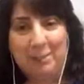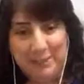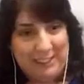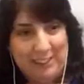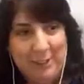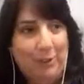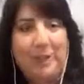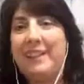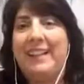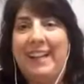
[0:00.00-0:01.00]
was like the
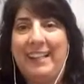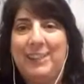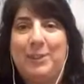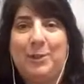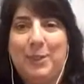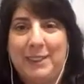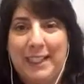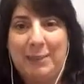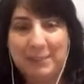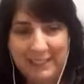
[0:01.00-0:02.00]
only thing I had to do all
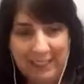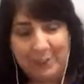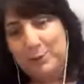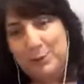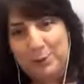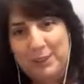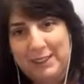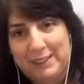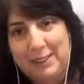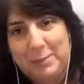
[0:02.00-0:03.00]
day, was get those 2
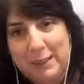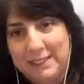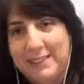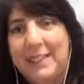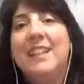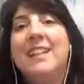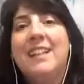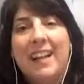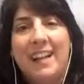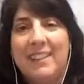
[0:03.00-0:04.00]
kids on the bus,
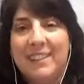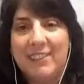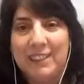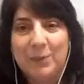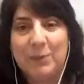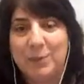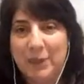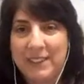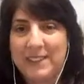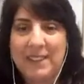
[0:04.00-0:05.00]
and then the rest would
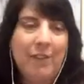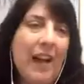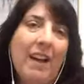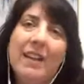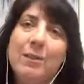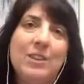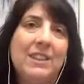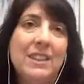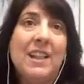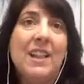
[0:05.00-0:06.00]
work itself out. And I would
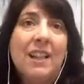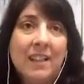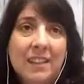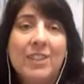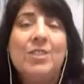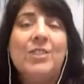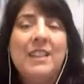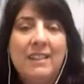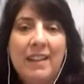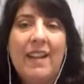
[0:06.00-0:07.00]
just
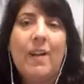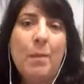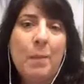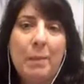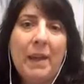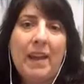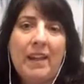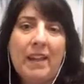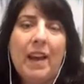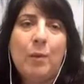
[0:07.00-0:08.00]
literally lay on my
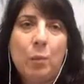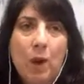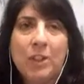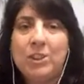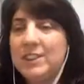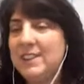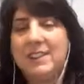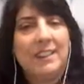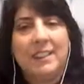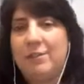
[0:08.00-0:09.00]
bed and watch the
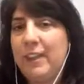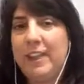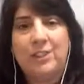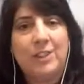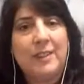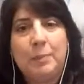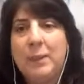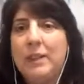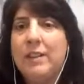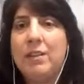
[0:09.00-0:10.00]
ceiling fan just
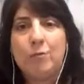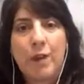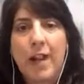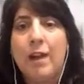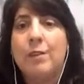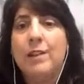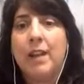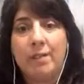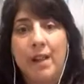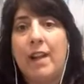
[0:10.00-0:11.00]
spin round
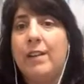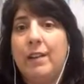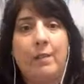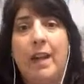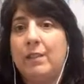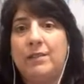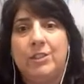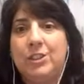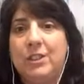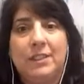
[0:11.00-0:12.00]
and round and round.
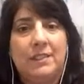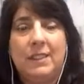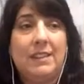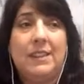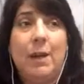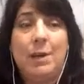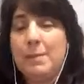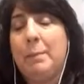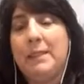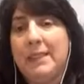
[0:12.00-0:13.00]
Just, that's how I
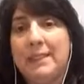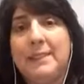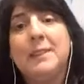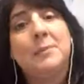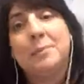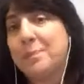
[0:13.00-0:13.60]
spent my days.